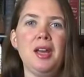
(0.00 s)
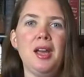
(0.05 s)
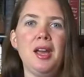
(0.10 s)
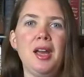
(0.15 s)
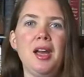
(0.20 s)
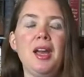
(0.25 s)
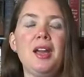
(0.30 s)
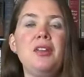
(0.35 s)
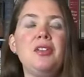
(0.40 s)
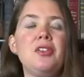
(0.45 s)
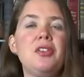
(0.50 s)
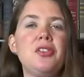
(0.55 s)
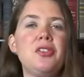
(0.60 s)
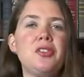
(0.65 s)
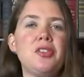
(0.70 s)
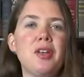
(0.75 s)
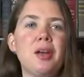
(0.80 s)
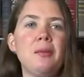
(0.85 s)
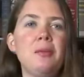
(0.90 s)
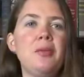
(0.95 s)
And to
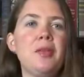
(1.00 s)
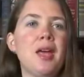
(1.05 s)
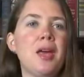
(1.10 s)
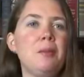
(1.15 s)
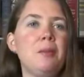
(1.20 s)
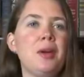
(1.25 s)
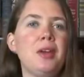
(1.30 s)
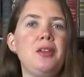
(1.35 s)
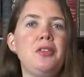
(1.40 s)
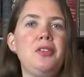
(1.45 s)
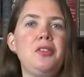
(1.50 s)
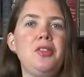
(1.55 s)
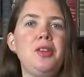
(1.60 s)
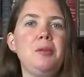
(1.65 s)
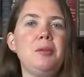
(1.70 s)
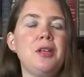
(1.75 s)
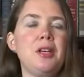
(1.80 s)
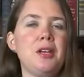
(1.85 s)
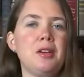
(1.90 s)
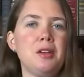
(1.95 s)
some, that might seem
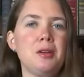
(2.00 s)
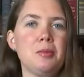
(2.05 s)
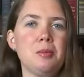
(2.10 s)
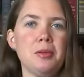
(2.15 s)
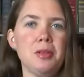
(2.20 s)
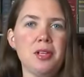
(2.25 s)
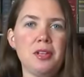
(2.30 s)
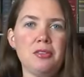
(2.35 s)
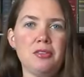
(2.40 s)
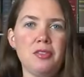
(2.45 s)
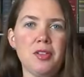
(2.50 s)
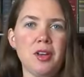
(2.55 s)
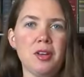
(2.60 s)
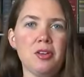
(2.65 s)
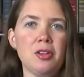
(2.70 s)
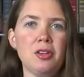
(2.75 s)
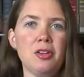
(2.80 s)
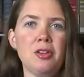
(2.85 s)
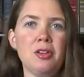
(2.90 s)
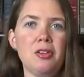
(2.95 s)
like a complete
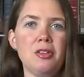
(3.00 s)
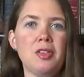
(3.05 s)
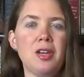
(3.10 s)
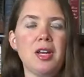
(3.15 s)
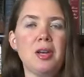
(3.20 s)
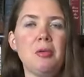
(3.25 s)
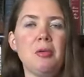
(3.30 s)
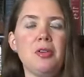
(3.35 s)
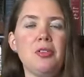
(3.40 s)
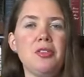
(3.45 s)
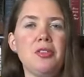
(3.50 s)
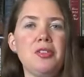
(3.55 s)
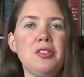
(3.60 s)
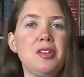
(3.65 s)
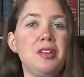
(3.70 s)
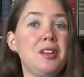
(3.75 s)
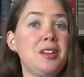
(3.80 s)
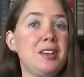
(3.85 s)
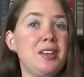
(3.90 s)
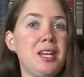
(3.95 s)
failure, that I wasn't
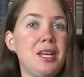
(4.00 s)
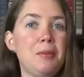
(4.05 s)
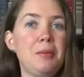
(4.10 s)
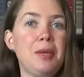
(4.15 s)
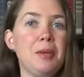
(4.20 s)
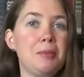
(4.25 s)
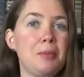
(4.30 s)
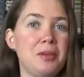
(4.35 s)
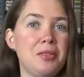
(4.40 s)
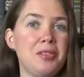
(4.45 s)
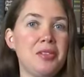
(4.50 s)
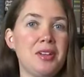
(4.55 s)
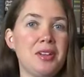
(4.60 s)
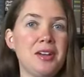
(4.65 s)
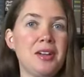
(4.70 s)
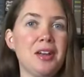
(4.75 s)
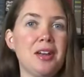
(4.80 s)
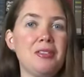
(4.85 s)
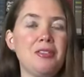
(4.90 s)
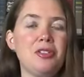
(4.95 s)
keeping busy
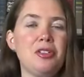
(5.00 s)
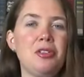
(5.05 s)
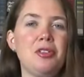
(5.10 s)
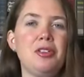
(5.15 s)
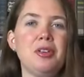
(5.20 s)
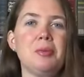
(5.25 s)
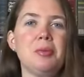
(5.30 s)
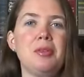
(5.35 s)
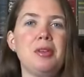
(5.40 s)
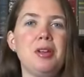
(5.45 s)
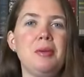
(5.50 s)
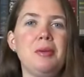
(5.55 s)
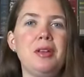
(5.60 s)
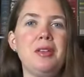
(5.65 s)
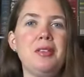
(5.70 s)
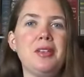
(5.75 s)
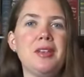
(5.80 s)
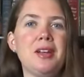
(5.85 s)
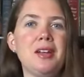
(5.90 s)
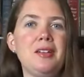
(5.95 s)
enough during deployment,
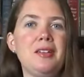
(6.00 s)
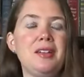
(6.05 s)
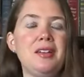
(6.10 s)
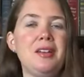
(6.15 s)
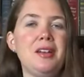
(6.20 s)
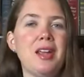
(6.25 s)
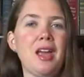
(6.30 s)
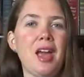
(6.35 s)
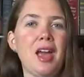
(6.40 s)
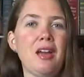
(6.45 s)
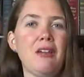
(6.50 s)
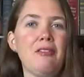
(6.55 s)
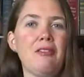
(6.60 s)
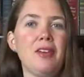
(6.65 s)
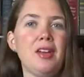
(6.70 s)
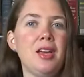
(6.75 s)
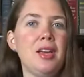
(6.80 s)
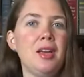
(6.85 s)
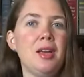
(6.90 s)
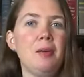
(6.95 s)
that I didn't have
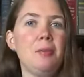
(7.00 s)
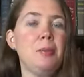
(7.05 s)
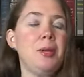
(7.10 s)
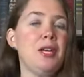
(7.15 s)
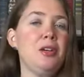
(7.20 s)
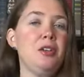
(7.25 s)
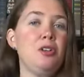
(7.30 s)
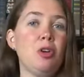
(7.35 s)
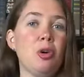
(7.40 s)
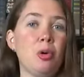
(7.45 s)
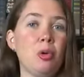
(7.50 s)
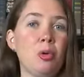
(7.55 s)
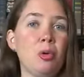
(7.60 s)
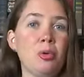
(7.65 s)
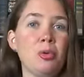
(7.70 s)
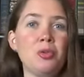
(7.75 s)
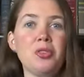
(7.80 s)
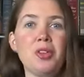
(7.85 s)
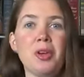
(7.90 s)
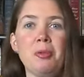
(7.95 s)
big
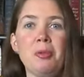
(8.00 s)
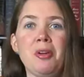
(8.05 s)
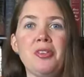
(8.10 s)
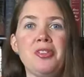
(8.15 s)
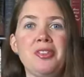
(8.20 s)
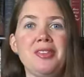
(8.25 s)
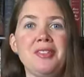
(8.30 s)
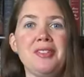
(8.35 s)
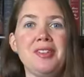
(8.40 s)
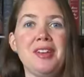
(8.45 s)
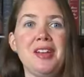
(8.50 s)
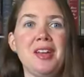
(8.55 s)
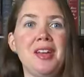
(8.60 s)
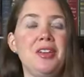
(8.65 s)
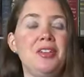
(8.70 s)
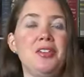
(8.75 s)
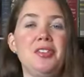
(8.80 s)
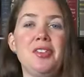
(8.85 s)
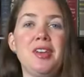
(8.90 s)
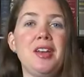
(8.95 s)
goals. I wasn't
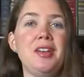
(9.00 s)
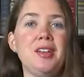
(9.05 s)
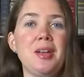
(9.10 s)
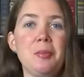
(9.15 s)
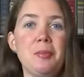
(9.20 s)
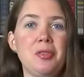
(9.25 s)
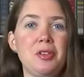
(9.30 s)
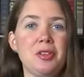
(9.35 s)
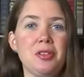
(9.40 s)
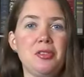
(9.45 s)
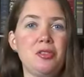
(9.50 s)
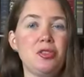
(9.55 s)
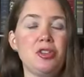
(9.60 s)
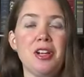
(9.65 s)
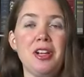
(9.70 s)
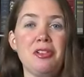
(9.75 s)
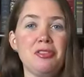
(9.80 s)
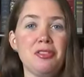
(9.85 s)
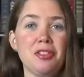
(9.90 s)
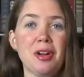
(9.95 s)
signed up to
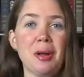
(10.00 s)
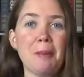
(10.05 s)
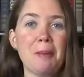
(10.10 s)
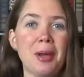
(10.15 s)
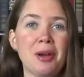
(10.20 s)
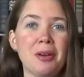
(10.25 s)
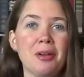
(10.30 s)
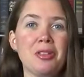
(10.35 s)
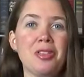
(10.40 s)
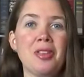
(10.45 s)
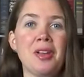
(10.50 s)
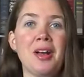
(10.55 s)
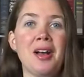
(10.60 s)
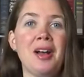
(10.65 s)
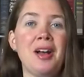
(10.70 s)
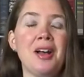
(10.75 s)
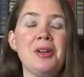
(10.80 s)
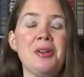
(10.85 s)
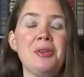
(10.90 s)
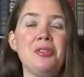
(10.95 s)
train for a
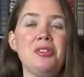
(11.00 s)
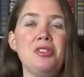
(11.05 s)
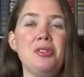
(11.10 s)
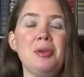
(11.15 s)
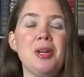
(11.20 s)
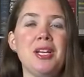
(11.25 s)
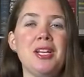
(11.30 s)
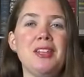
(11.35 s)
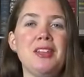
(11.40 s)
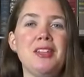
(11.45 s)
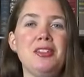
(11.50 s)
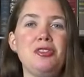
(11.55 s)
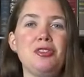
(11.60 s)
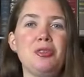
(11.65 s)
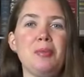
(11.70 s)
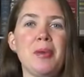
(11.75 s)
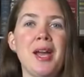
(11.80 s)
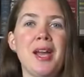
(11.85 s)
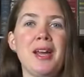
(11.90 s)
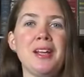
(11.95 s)
marathon or do anything
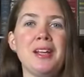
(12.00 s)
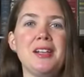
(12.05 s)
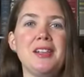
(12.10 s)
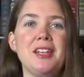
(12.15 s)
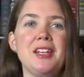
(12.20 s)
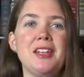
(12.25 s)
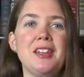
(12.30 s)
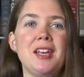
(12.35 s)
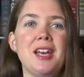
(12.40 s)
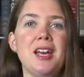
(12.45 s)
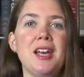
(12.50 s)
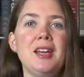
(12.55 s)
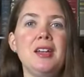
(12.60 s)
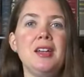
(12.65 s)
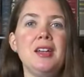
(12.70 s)
dramatic like that.